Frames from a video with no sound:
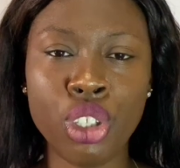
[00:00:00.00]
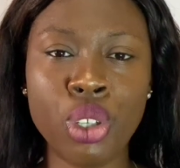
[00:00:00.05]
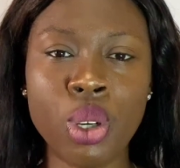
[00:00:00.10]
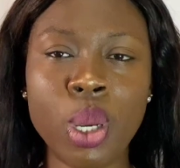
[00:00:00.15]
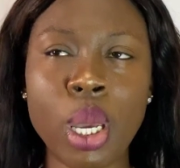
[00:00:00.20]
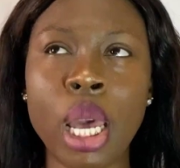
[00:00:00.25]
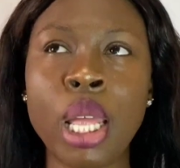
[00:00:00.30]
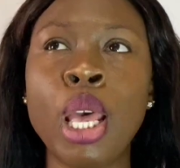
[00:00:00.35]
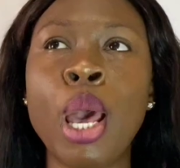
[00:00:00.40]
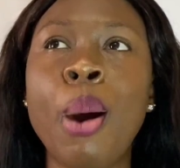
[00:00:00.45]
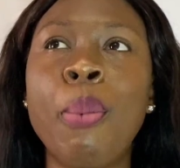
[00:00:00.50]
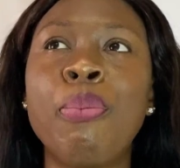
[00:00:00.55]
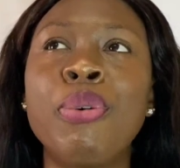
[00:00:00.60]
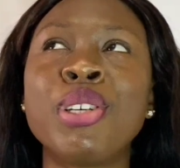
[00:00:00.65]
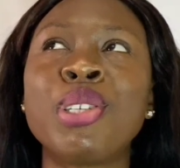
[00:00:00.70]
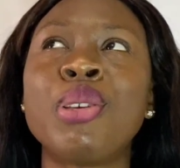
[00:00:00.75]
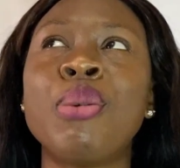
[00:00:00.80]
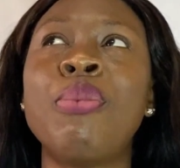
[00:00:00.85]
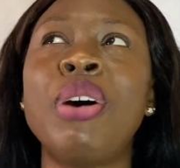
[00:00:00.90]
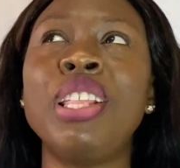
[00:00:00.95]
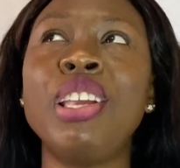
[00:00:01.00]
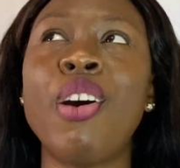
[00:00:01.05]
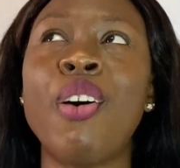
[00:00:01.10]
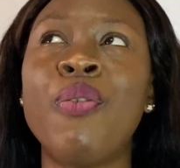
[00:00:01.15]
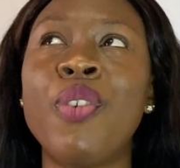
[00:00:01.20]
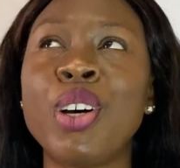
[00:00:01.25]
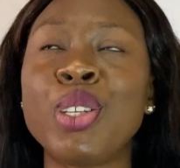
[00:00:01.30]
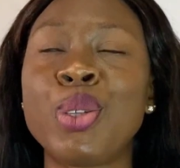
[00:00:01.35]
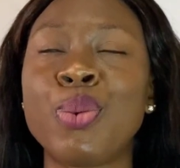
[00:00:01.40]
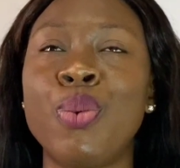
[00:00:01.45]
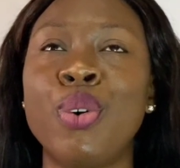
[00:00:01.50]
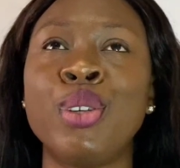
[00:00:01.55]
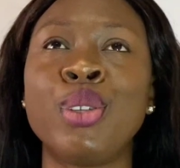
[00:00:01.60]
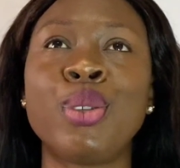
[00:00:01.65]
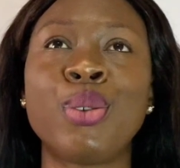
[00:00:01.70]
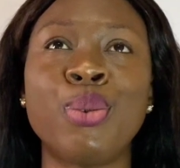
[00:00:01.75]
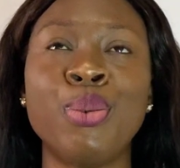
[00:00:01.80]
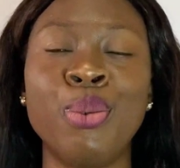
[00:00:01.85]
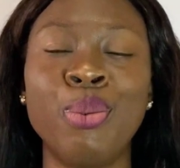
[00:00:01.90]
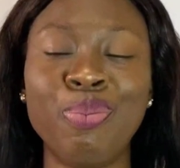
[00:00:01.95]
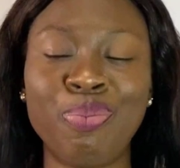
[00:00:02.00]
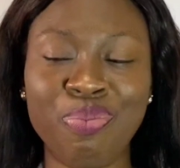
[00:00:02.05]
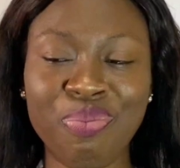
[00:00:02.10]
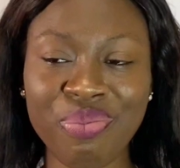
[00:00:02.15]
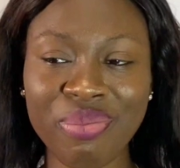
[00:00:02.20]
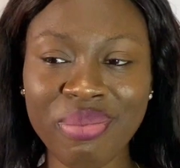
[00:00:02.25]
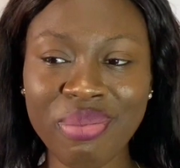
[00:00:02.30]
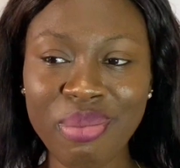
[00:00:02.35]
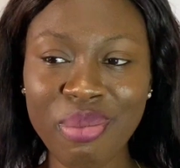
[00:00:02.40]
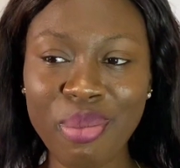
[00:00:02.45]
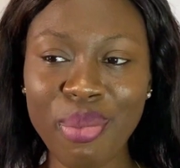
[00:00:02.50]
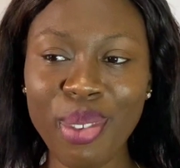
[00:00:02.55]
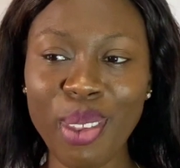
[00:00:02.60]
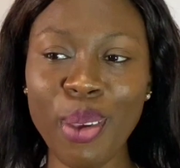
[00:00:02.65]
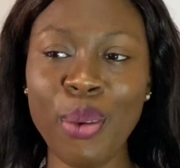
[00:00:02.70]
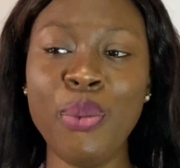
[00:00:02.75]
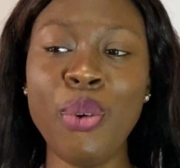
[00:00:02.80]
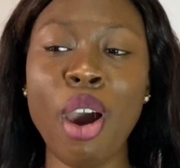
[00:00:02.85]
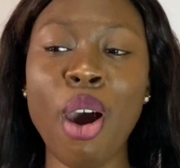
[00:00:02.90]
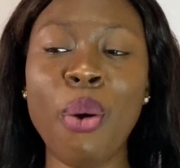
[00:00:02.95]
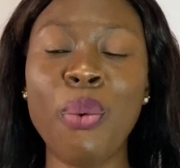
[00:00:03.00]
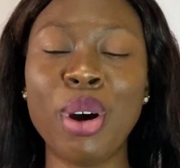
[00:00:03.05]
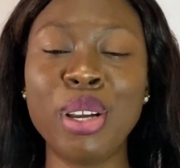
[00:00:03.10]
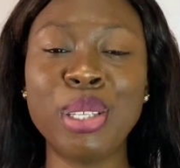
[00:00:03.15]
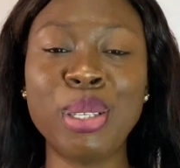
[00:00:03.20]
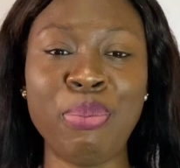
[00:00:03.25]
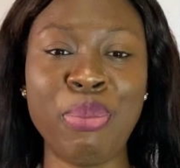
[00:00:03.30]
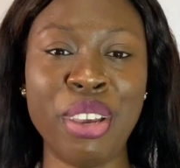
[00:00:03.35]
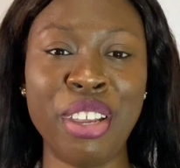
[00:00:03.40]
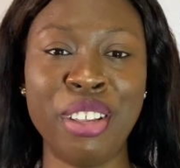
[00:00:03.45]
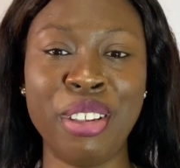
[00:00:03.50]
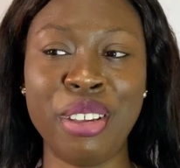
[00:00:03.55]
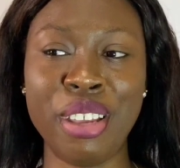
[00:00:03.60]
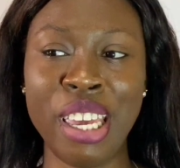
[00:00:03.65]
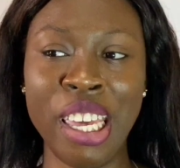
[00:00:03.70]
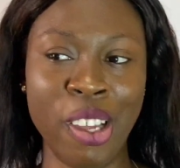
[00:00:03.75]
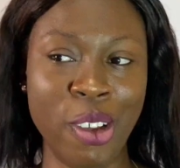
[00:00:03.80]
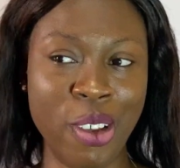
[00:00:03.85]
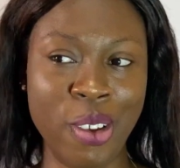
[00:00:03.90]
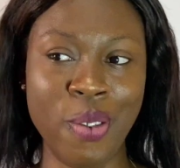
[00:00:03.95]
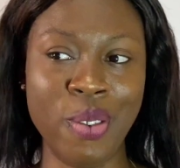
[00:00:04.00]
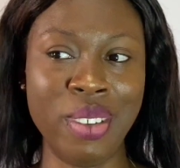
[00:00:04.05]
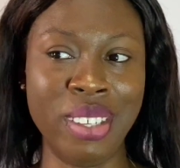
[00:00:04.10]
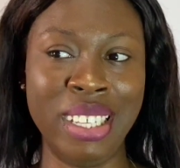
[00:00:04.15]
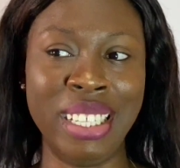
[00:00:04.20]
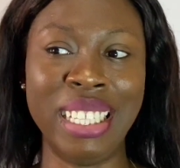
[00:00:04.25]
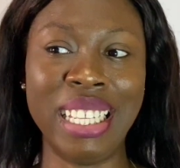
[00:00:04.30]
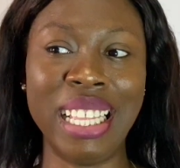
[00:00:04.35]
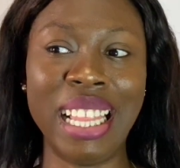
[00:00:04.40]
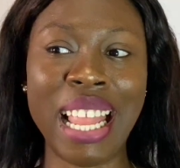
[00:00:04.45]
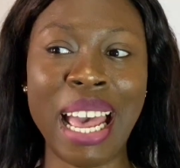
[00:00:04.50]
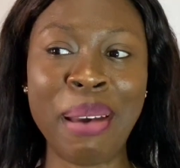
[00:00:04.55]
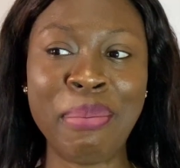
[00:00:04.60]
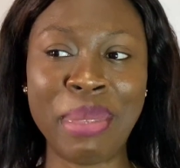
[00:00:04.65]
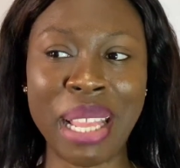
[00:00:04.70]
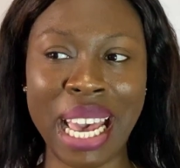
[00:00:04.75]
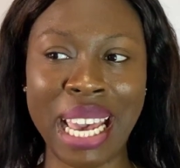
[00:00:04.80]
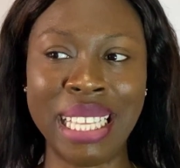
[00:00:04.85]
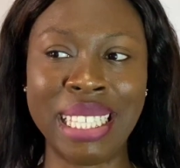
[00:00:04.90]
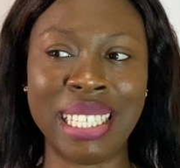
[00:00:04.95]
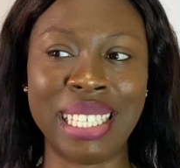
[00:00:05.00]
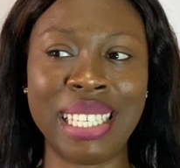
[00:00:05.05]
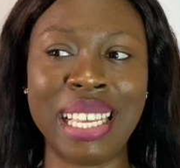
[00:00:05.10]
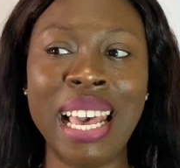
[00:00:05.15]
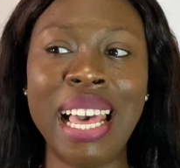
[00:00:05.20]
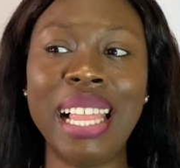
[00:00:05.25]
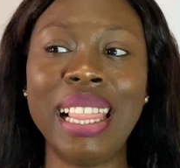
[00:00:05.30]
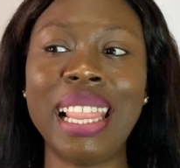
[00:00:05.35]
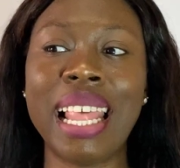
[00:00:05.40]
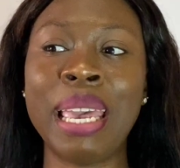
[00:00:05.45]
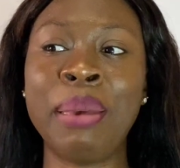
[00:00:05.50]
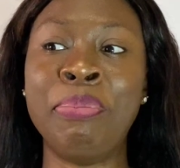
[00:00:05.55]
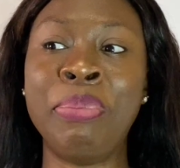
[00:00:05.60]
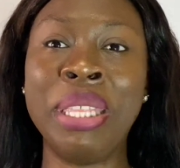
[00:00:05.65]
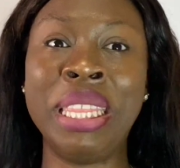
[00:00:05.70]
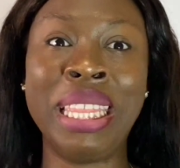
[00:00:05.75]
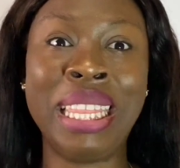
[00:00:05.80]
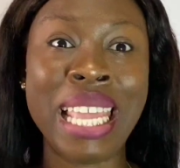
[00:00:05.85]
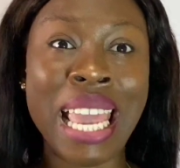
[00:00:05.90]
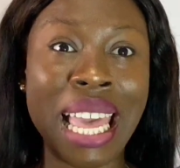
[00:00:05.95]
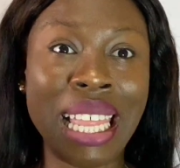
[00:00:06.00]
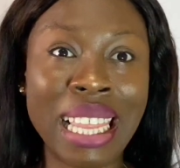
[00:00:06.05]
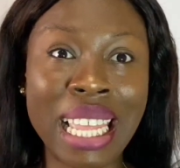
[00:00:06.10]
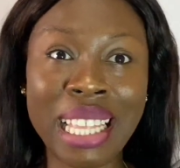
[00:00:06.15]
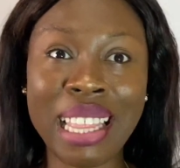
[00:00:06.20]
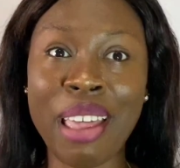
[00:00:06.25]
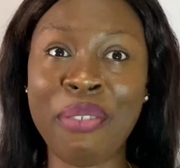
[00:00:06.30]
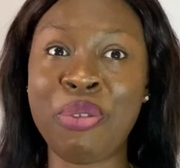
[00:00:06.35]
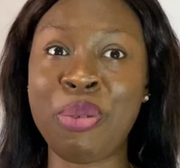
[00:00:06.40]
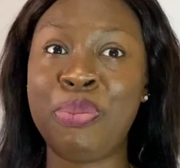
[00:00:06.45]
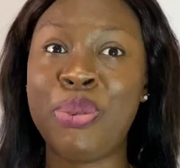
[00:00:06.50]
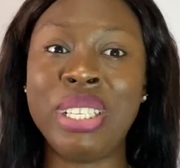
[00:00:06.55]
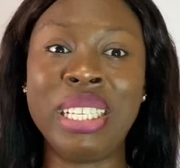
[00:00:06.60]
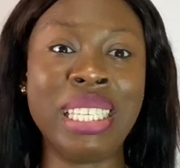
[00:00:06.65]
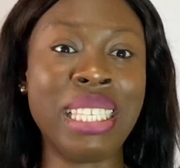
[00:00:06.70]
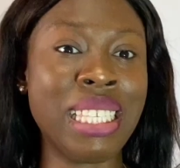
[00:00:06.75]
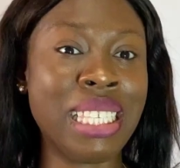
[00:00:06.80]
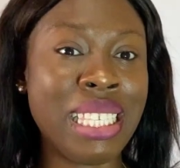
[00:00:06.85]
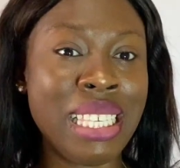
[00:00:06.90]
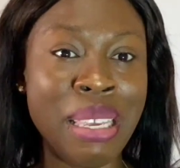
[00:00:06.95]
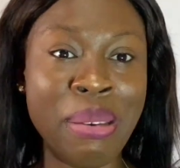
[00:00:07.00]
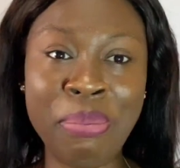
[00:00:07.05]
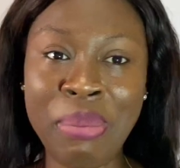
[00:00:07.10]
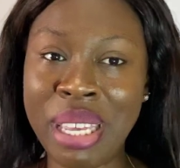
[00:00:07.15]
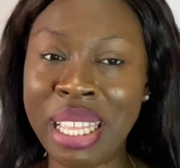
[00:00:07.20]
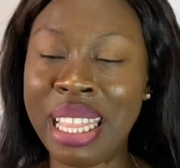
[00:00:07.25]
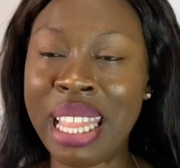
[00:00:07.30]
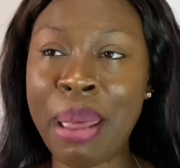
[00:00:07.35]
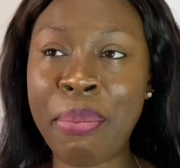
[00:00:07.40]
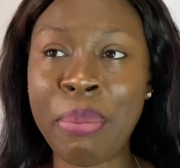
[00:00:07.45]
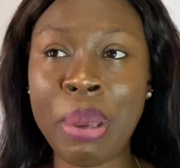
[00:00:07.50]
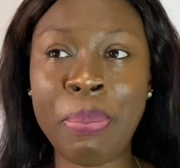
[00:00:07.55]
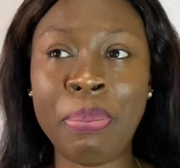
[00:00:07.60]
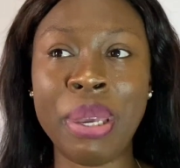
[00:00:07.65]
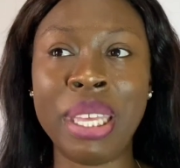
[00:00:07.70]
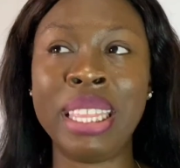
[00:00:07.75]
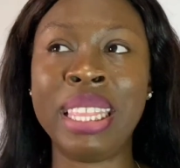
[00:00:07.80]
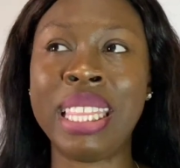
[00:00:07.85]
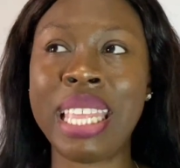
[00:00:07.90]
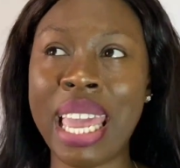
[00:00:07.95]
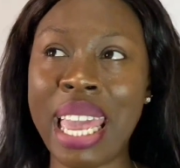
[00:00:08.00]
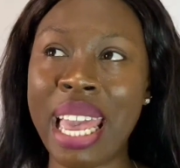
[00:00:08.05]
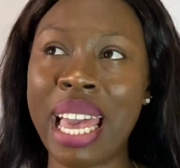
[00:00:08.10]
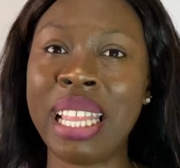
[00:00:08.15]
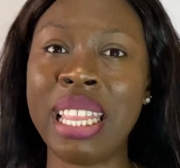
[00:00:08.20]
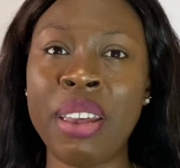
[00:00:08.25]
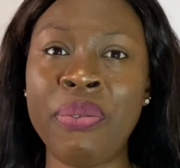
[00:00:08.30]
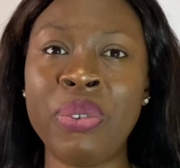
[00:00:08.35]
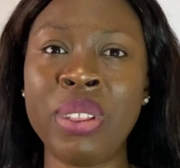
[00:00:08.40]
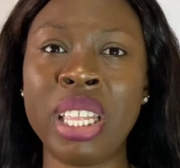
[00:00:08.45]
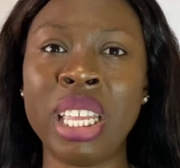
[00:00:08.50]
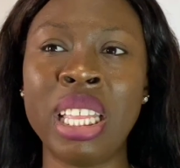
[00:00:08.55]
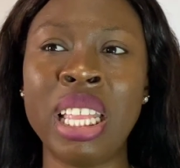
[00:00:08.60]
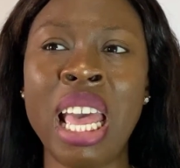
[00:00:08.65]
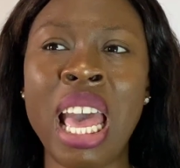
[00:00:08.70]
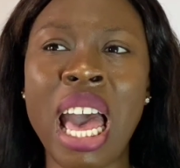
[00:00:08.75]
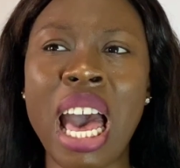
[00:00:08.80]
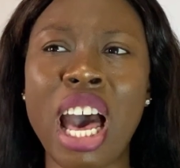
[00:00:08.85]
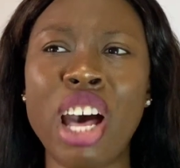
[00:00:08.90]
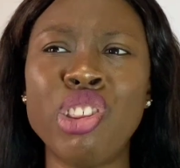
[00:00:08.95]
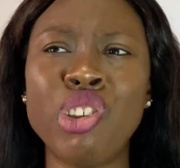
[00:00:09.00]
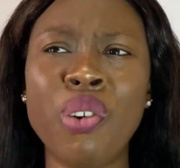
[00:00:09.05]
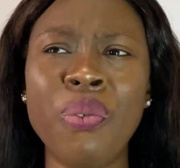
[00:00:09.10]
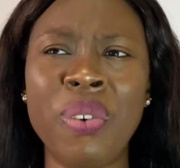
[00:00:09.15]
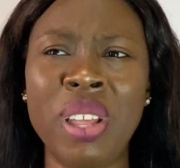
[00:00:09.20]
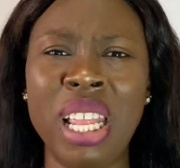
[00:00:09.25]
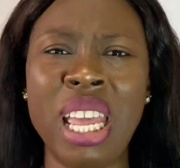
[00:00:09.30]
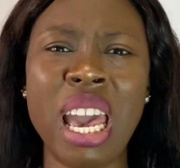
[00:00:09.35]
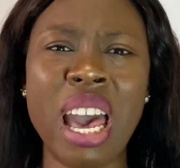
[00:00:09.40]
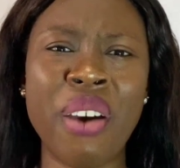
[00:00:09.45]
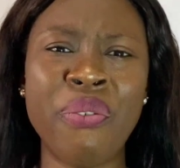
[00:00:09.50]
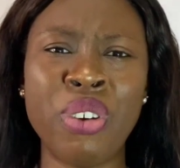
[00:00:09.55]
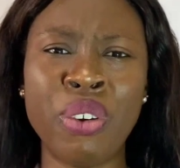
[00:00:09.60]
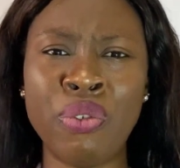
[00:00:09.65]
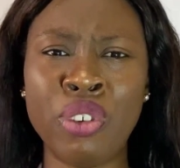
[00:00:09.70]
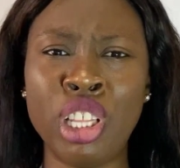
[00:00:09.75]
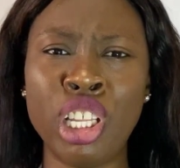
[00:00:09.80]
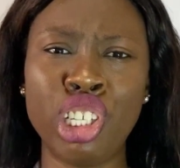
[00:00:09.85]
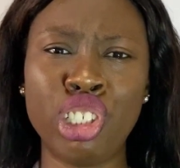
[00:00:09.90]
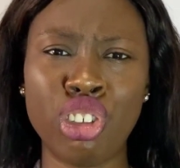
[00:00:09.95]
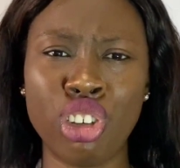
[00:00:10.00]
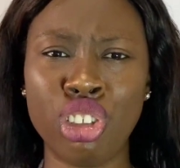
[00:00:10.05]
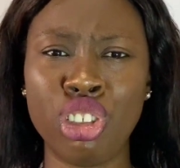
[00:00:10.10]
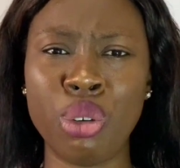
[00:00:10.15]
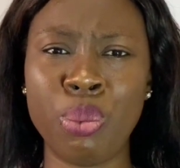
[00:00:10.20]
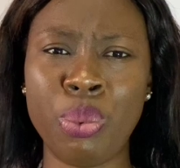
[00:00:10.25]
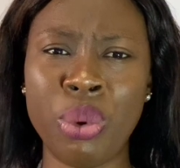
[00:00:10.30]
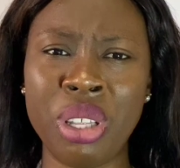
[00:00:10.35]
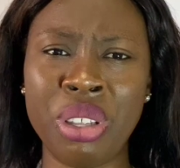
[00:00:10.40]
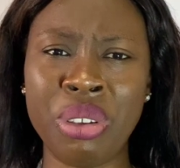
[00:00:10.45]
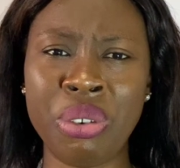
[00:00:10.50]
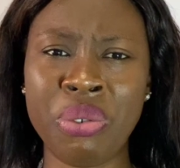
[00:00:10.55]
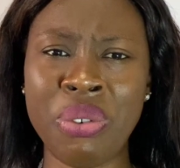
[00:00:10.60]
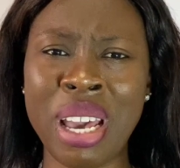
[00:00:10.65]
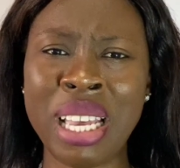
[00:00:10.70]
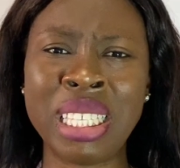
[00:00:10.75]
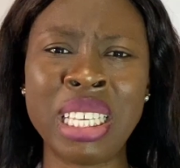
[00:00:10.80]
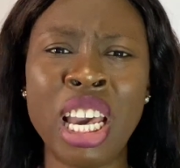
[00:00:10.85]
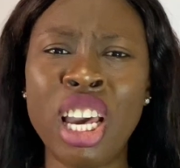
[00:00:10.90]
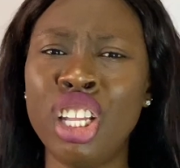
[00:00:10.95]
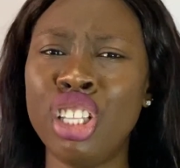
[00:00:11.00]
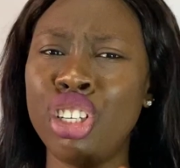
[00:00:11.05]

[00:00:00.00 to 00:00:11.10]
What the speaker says: Do you get? But so many of us wants to, we all want to be in the limelight, like, be there, let everybody see me, let me be there and everything, and not really have a relationship with Christ.